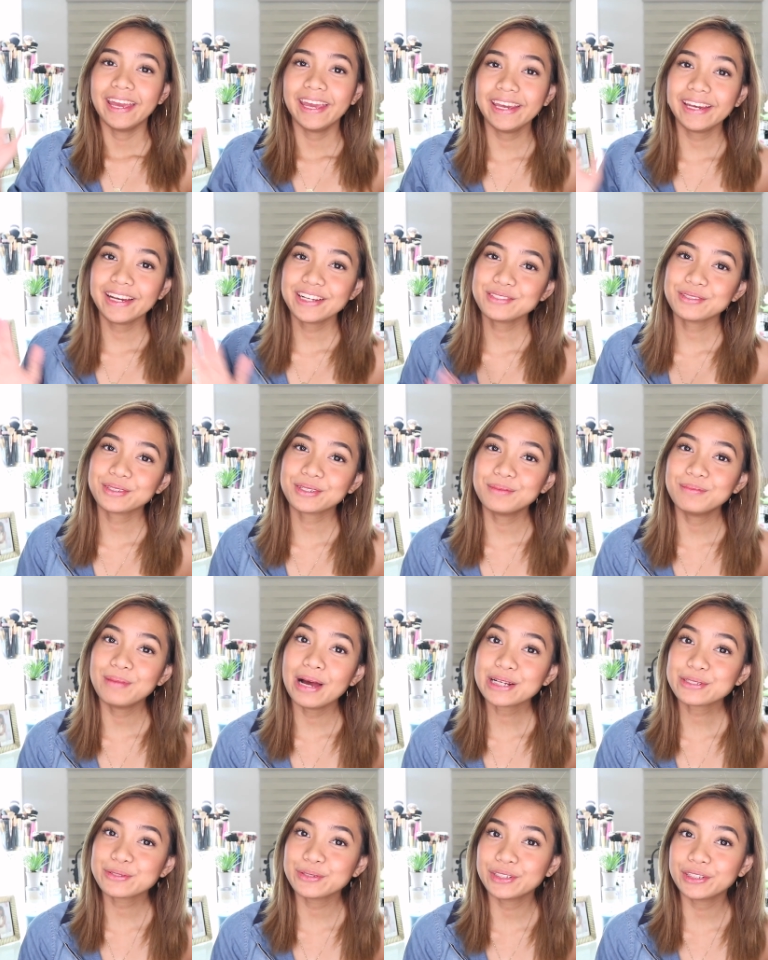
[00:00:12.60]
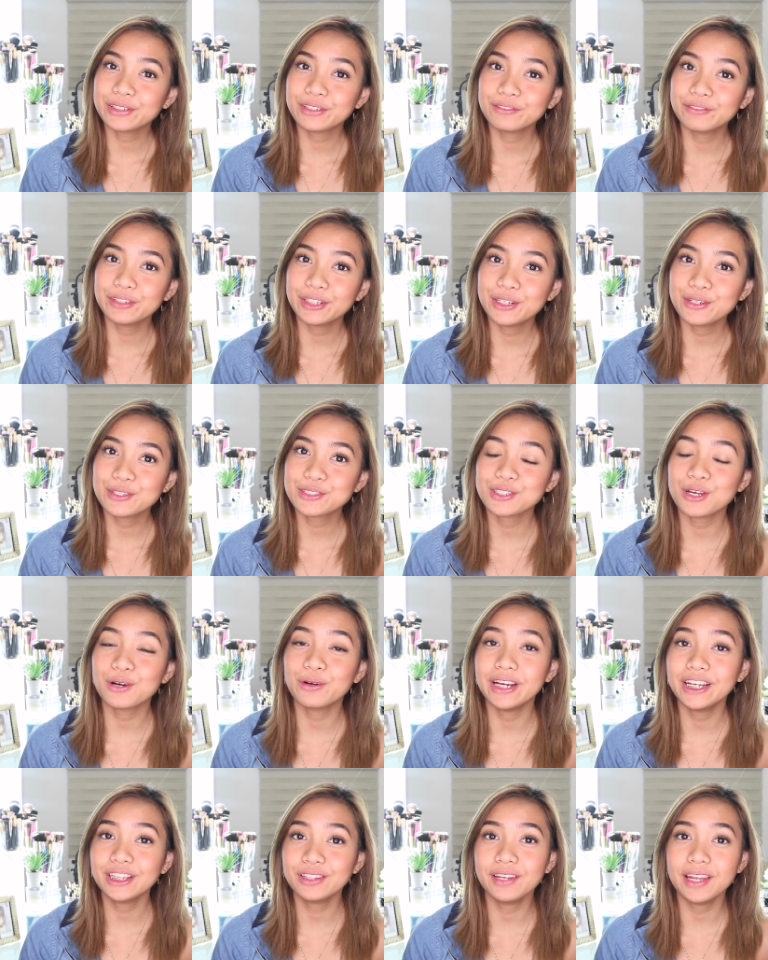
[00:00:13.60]
Hey guys, welcome back to another video.
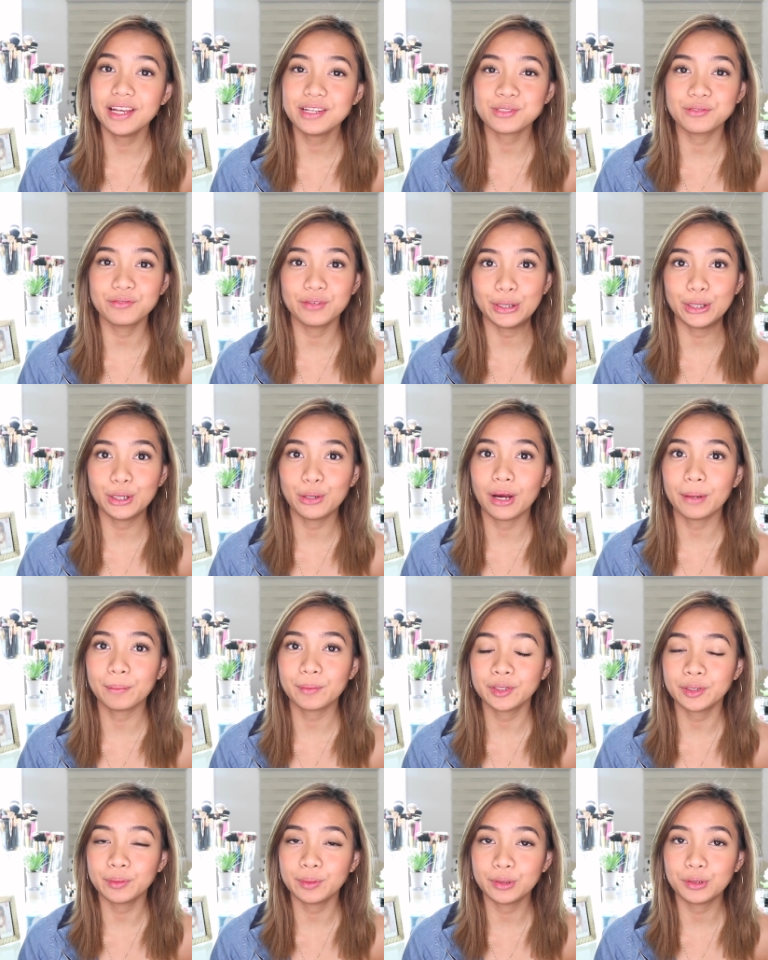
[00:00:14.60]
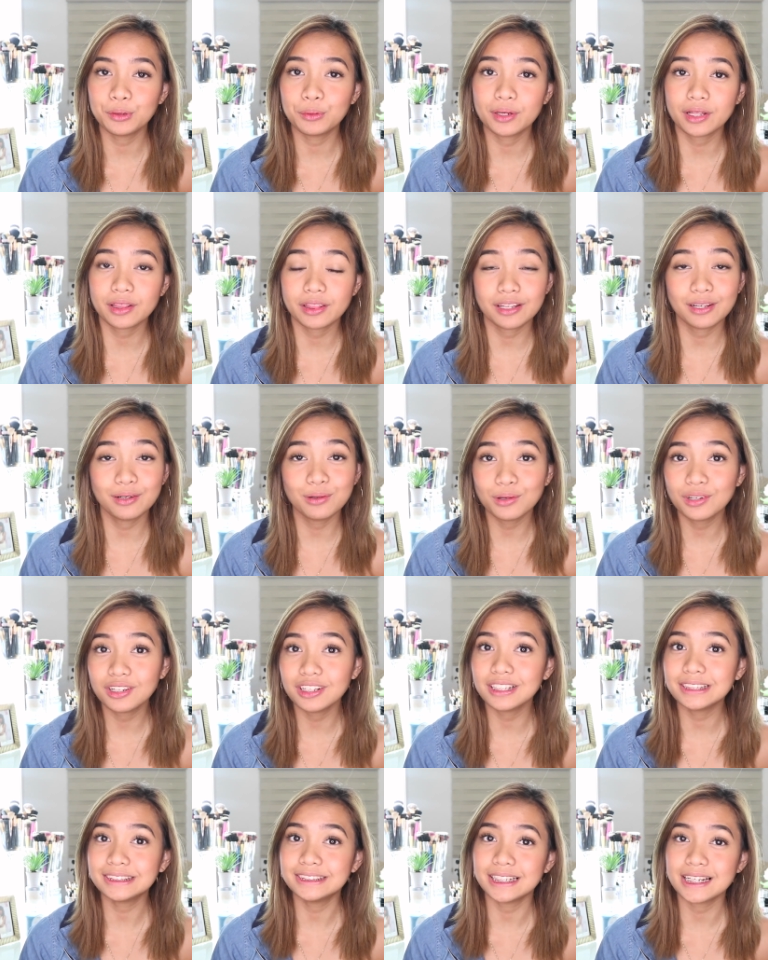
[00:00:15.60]
So in today's video, I'm gonna be doing the
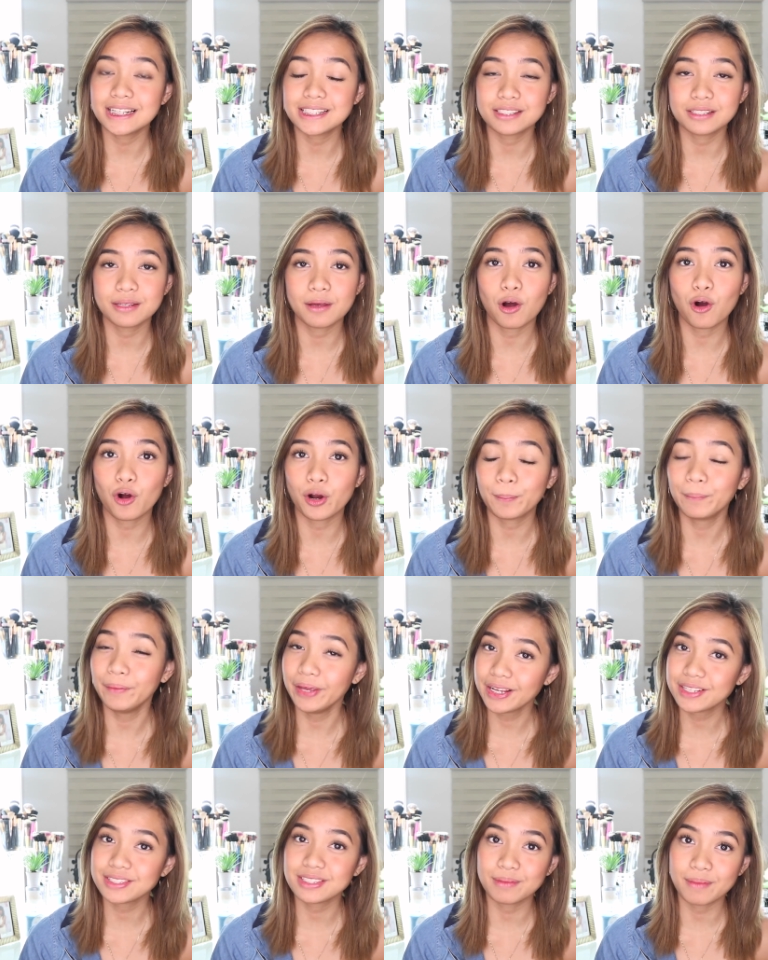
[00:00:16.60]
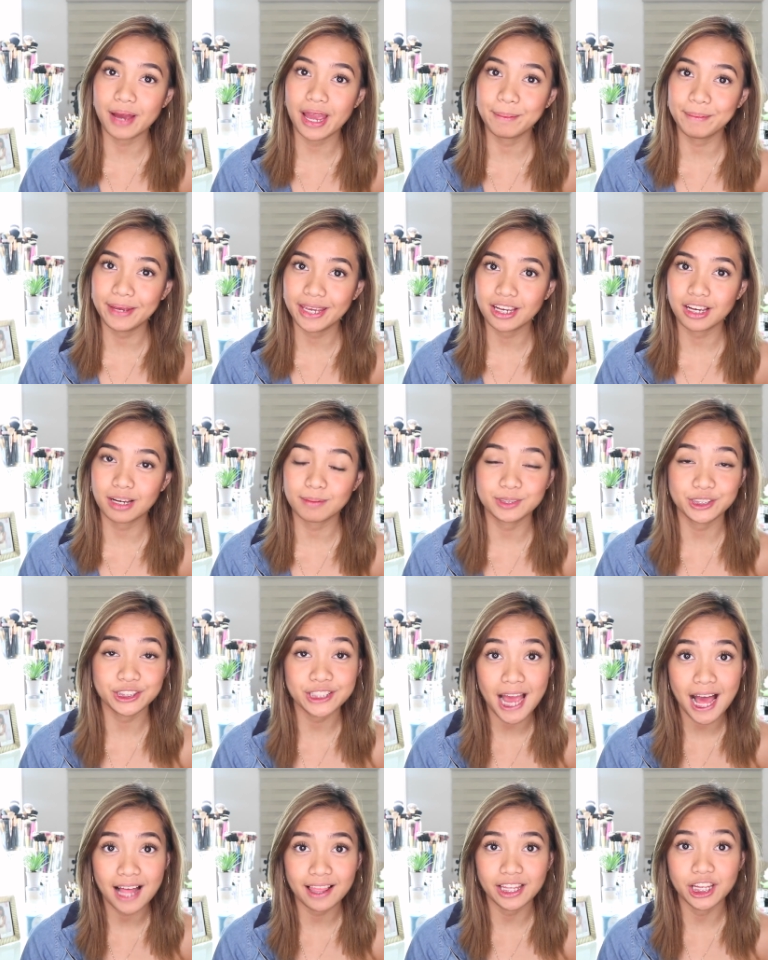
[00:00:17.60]
Google Does or Picks My Makeup
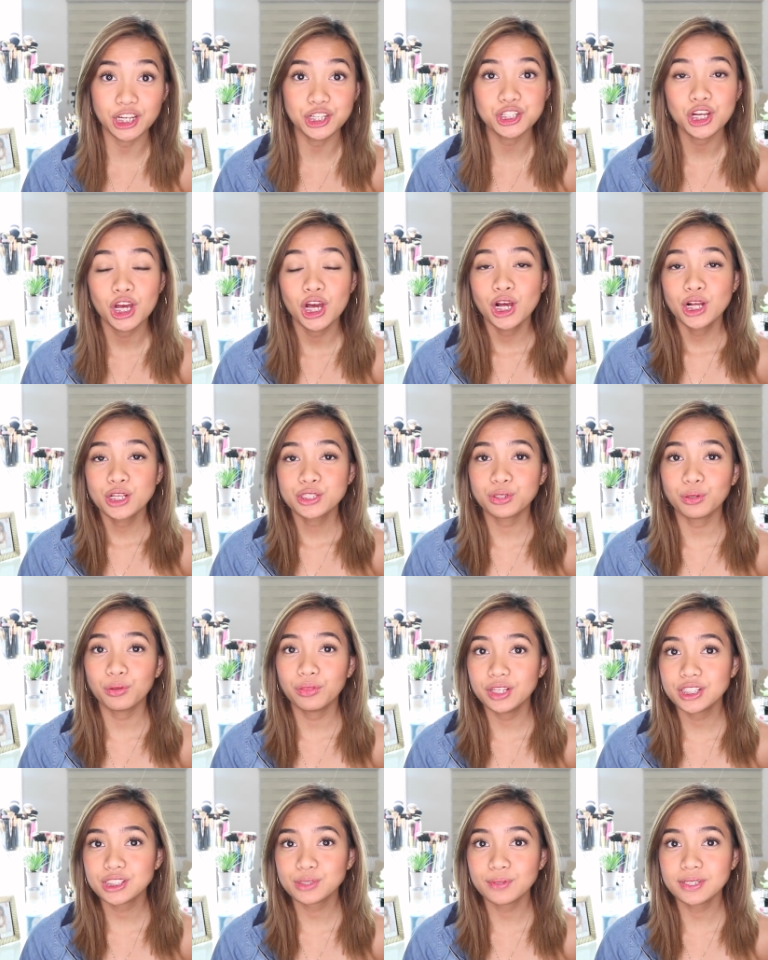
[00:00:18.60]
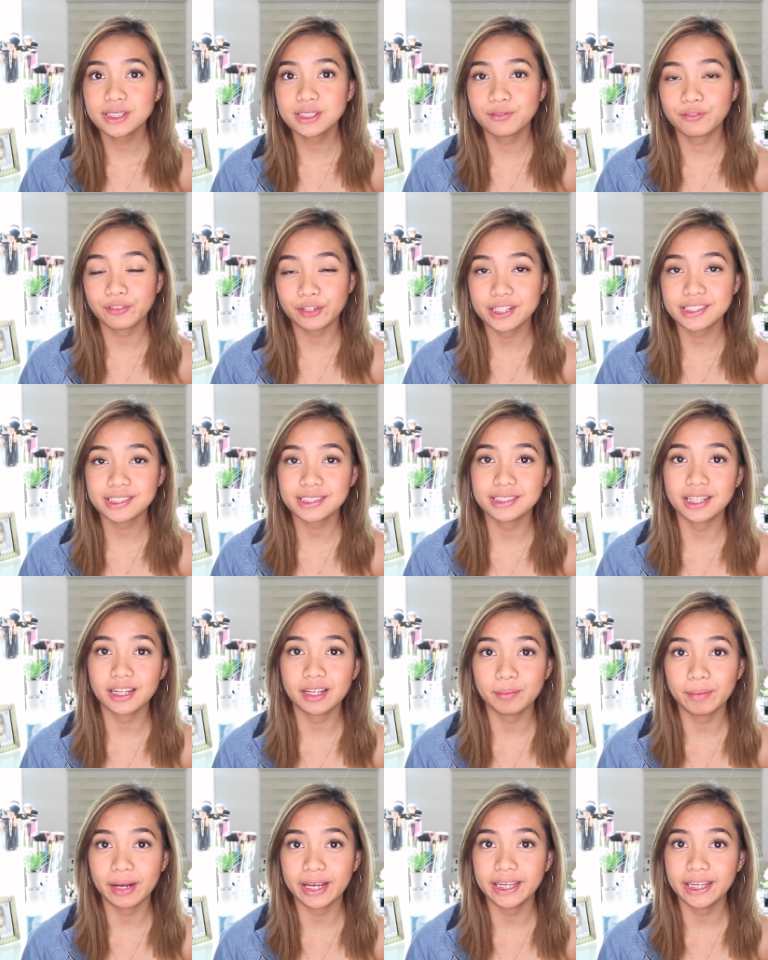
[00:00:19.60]
Challenge. So this was first
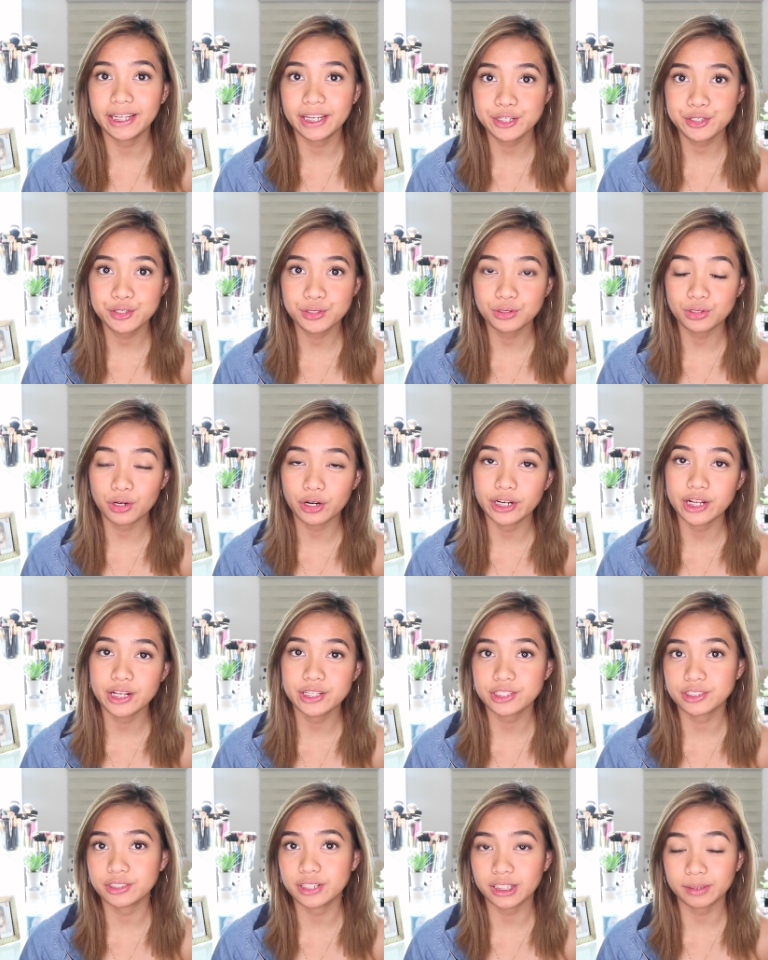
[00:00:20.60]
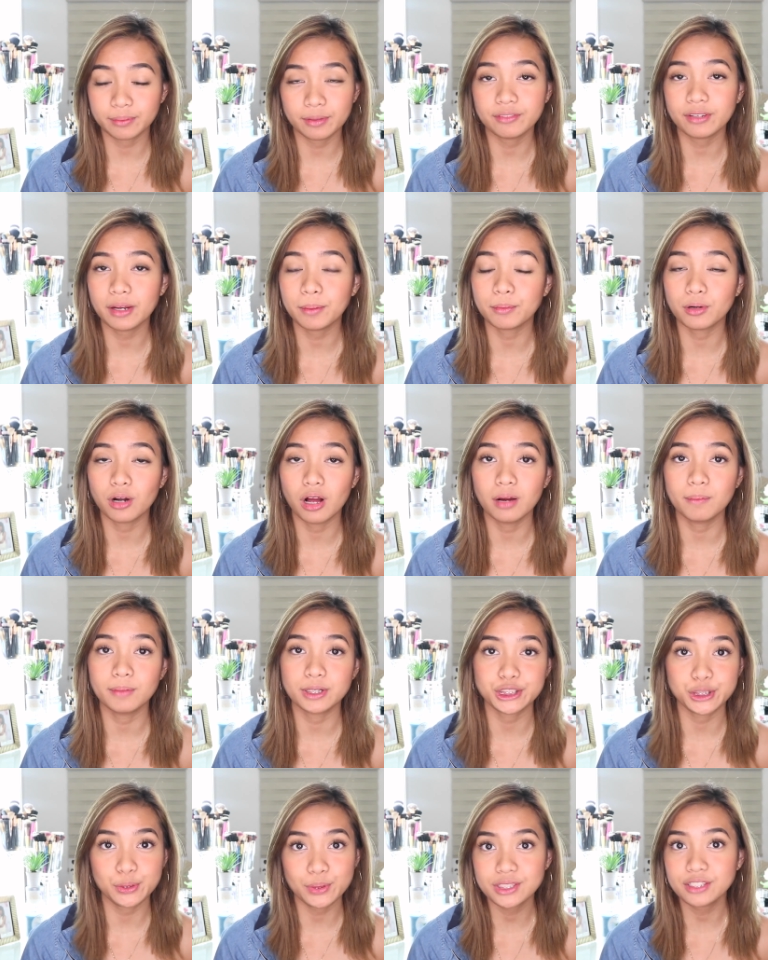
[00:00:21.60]
done by NikkieTutorials, correct me if I'm wrong,
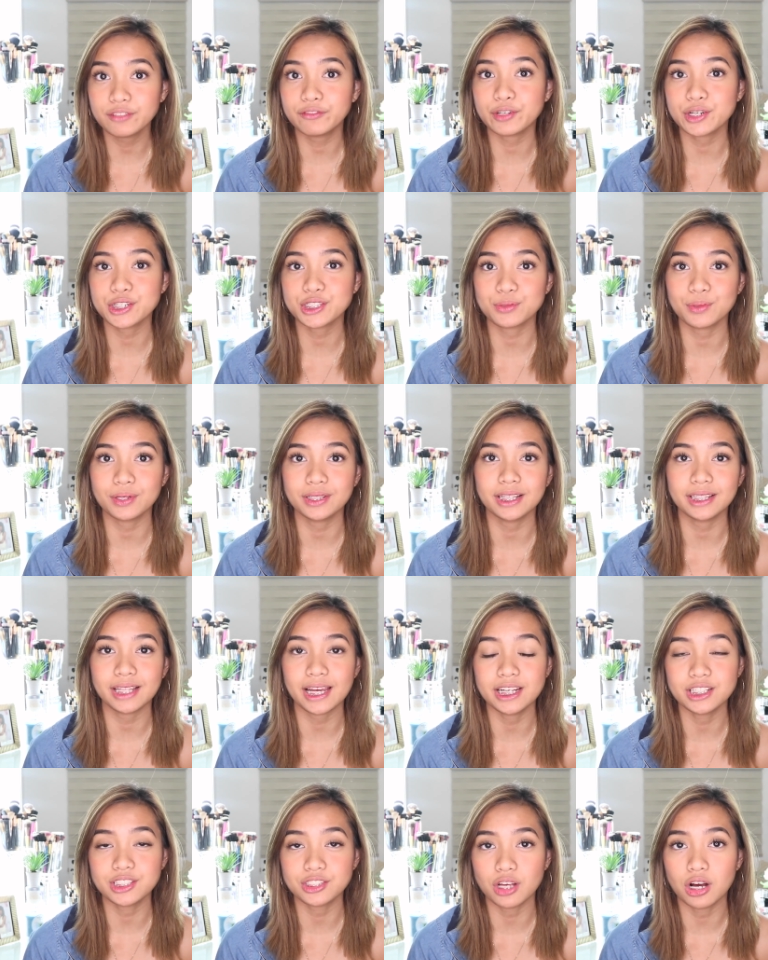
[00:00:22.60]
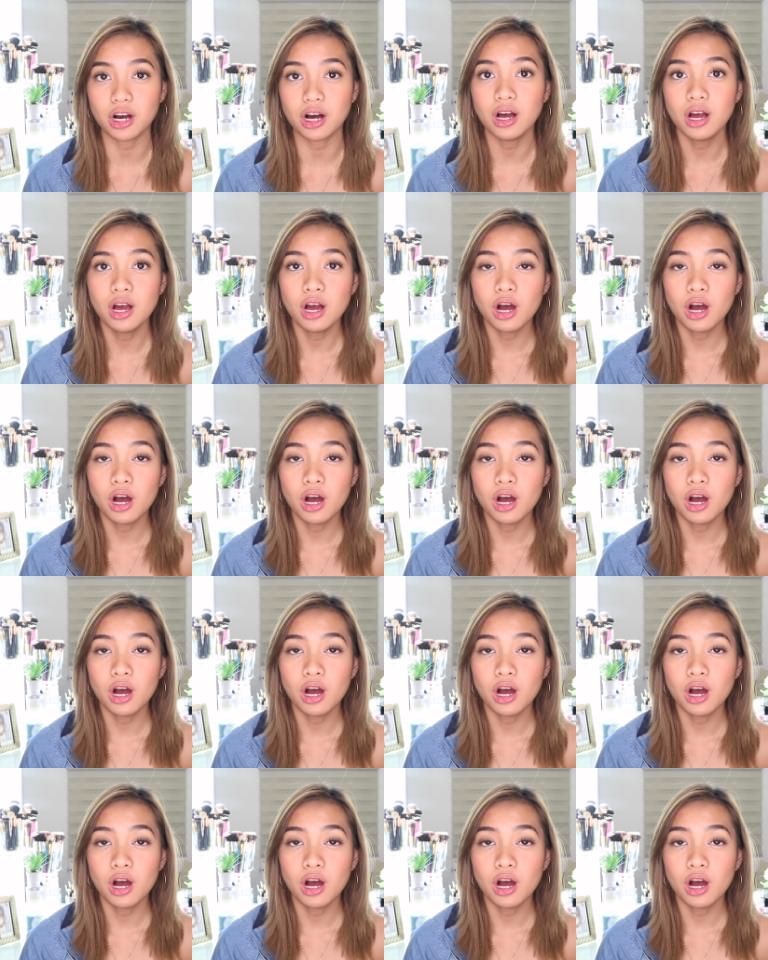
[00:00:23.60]
but she was the first one that I saw